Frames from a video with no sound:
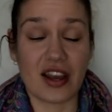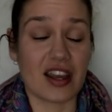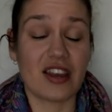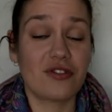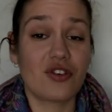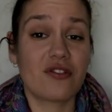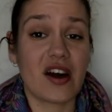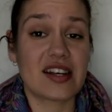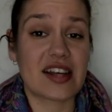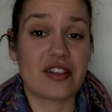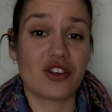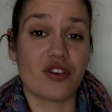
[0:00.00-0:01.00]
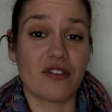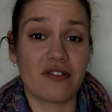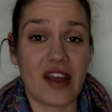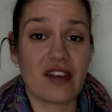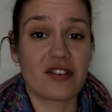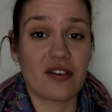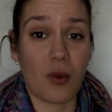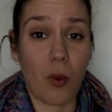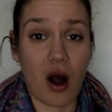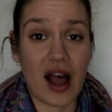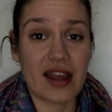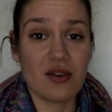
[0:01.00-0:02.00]
If you find out that your favourite
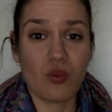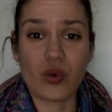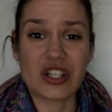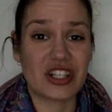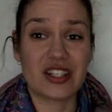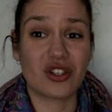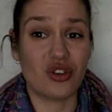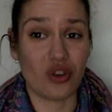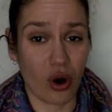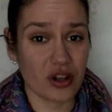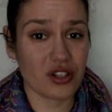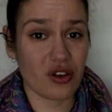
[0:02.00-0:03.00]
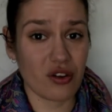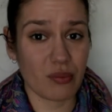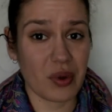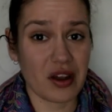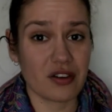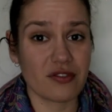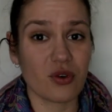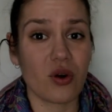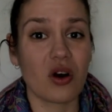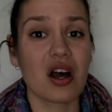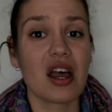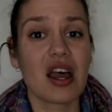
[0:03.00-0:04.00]
wine, which is not on
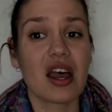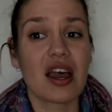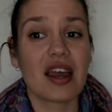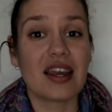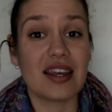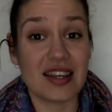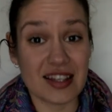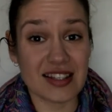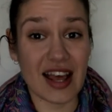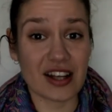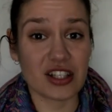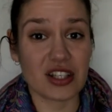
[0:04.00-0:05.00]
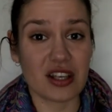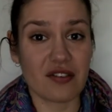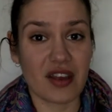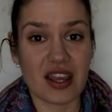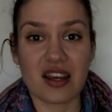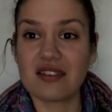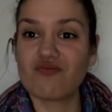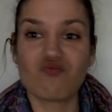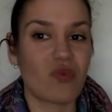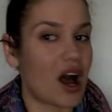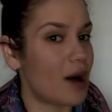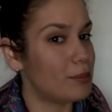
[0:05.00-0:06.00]
Barnivore, is actually vegan,
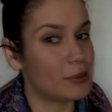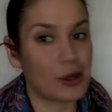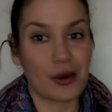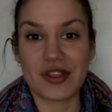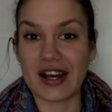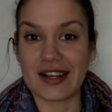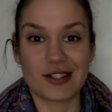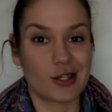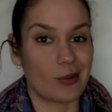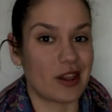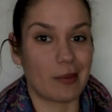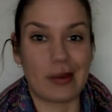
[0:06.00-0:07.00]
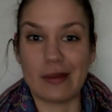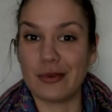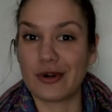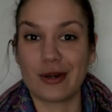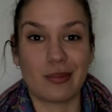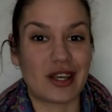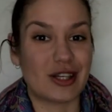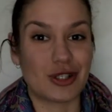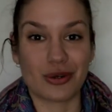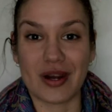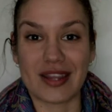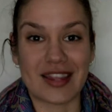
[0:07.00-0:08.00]
upload that so other people can be
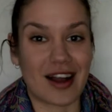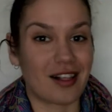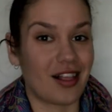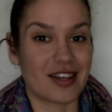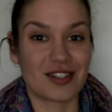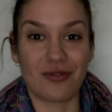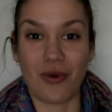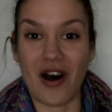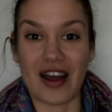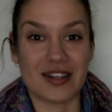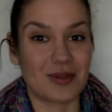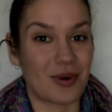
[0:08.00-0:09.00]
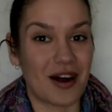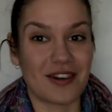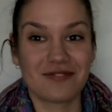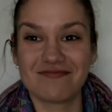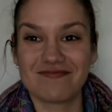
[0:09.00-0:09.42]
enjoying that glass of wine as well.